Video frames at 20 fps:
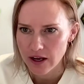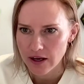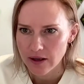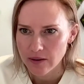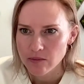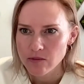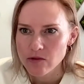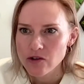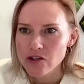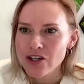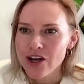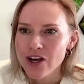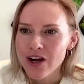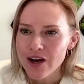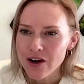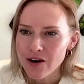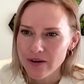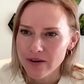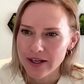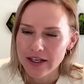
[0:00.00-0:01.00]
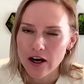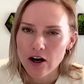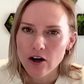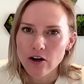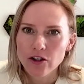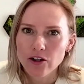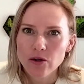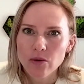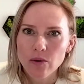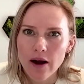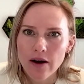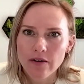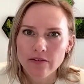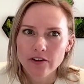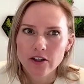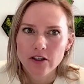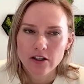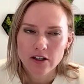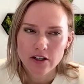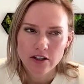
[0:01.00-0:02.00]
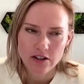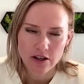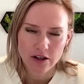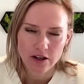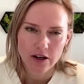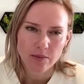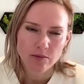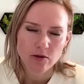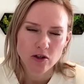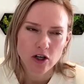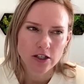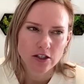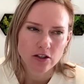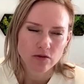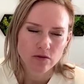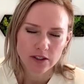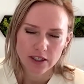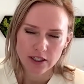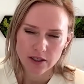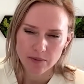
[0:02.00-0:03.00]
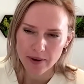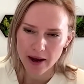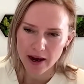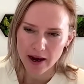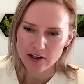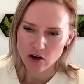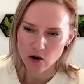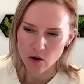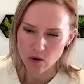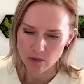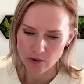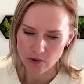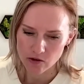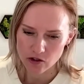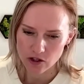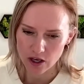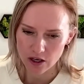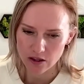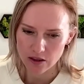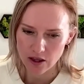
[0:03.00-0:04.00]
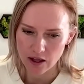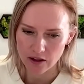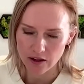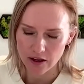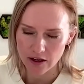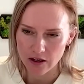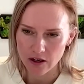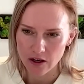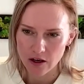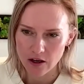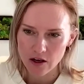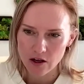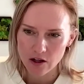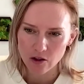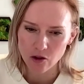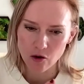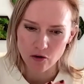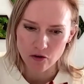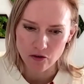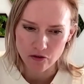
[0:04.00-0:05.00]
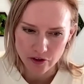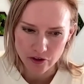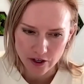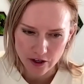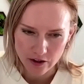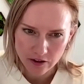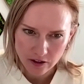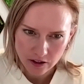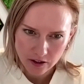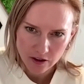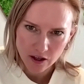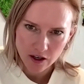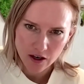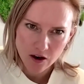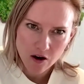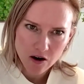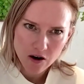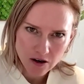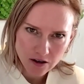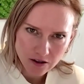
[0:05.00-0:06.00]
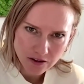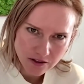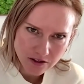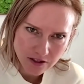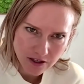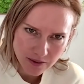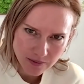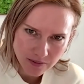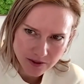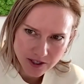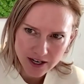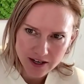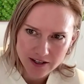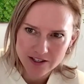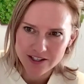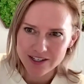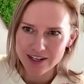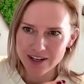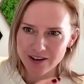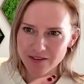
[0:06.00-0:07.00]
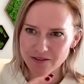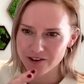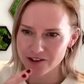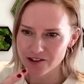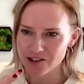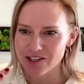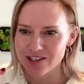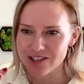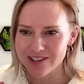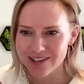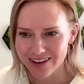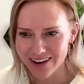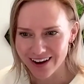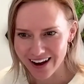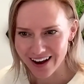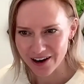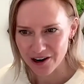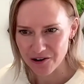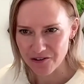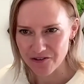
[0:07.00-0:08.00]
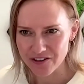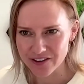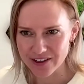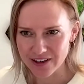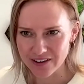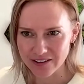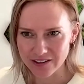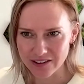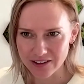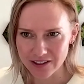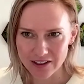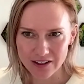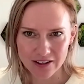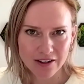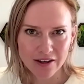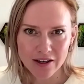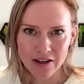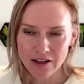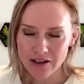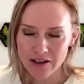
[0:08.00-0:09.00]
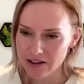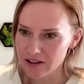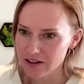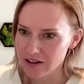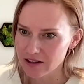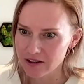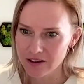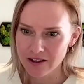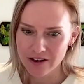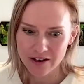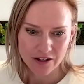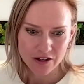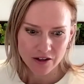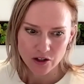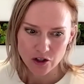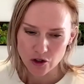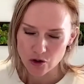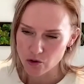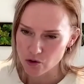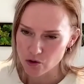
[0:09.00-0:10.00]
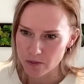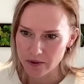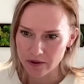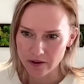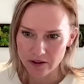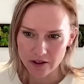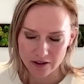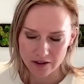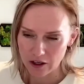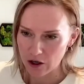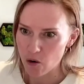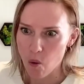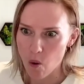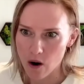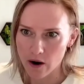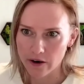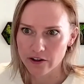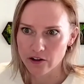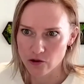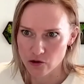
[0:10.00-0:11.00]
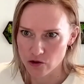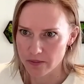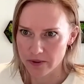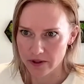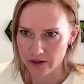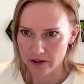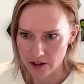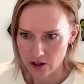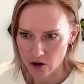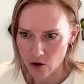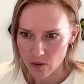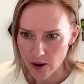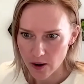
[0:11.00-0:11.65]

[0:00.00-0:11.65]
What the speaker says: games, right? Are you ever, because like I'm trying to relate it back to almost like that like lower fidelity like concept testing versus the higher fidelity like usability like quant usability